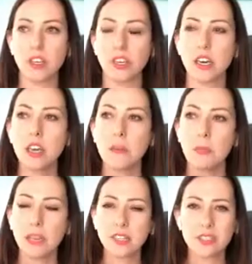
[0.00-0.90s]
often, and
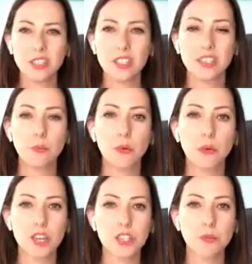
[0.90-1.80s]
it's such a simple
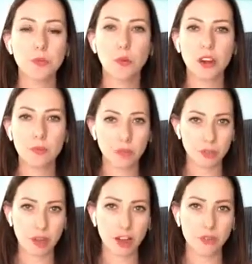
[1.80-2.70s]
question, but one of the
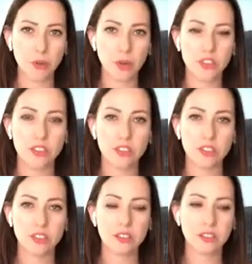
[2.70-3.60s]
most powerful
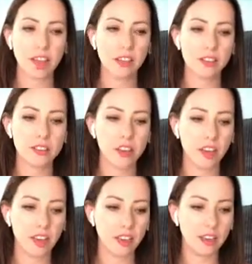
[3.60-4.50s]
questions that
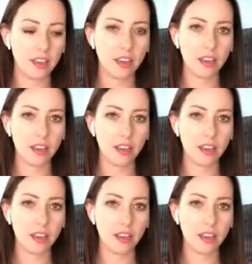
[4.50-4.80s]
I